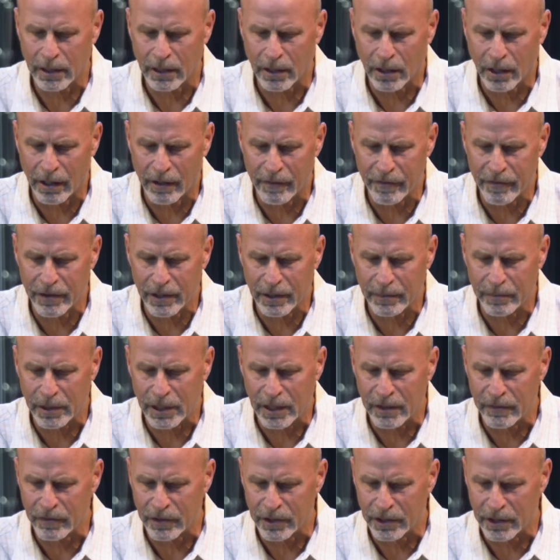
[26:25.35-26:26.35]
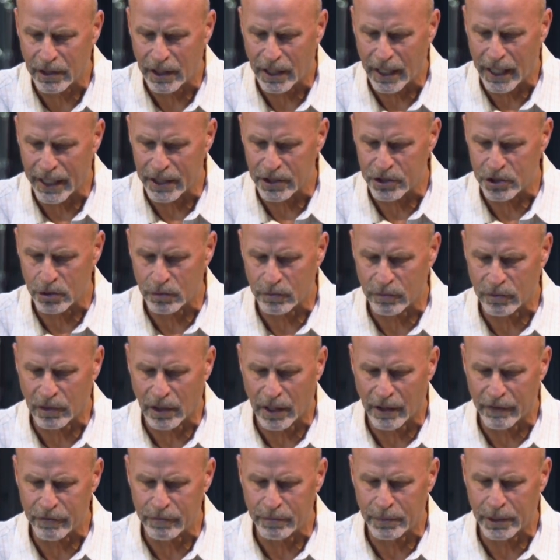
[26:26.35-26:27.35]
me and love them even as you've
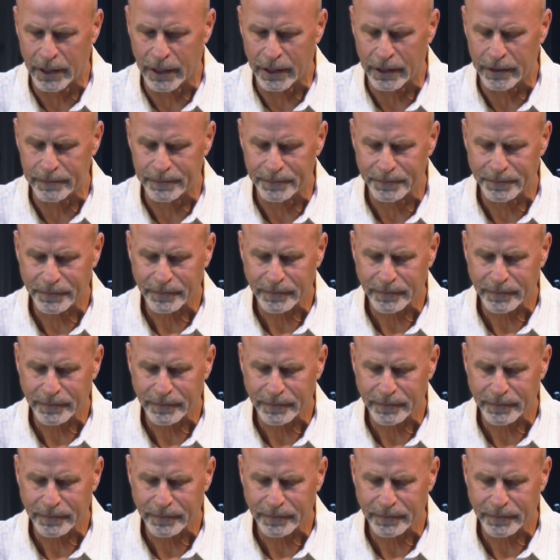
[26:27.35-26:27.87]
loved me.